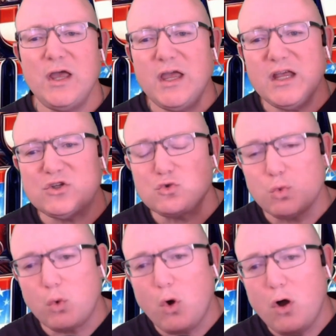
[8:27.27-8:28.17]
It's
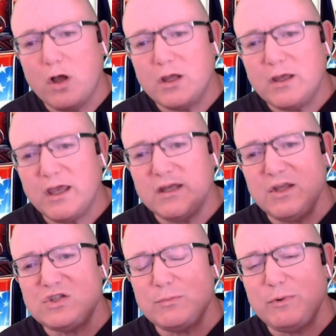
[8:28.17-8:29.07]
wrong. It
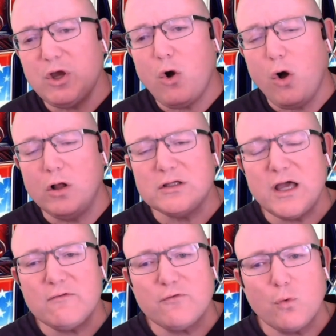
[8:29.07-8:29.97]
needs to be called
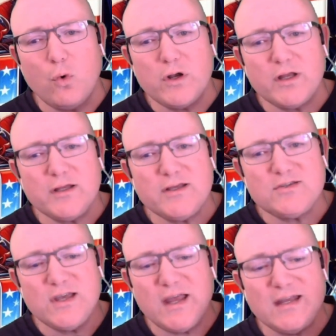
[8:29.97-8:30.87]
out for what it is
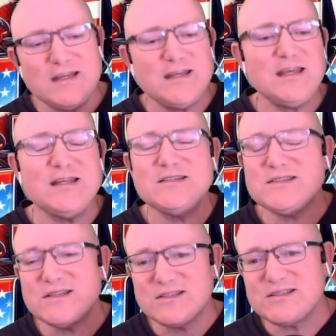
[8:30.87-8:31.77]
and it needs
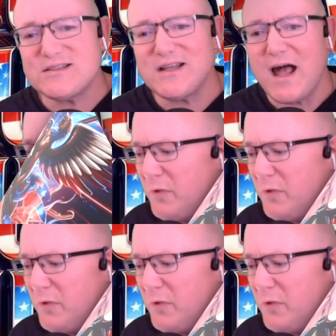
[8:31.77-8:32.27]
to stop.